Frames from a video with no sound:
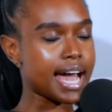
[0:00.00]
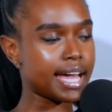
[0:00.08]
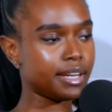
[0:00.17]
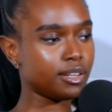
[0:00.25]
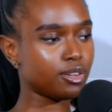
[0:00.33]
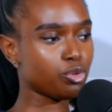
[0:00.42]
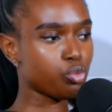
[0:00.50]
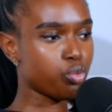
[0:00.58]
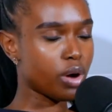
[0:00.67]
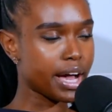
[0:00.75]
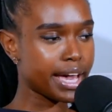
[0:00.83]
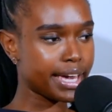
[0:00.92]
And
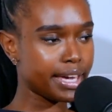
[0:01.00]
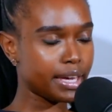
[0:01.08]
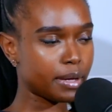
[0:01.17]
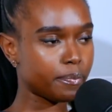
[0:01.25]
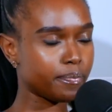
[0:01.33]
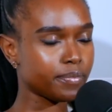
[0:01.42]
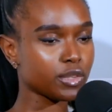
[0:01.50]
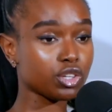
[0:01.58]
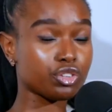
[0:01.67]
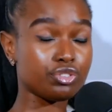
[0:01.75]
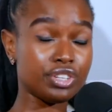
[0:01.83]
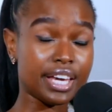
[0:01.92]
why
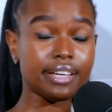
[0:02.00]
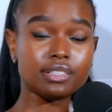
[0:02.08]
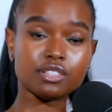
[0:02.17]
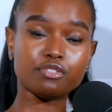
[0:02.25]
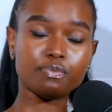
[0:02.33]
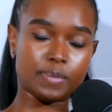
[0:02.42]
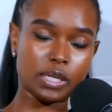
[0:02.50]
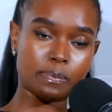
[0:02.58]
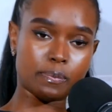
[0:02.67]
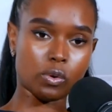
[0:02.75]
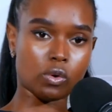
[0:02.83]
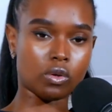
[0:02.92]
creative
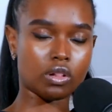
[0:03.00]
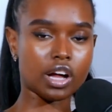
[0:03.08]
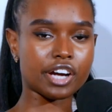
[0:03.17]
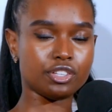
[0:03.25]
people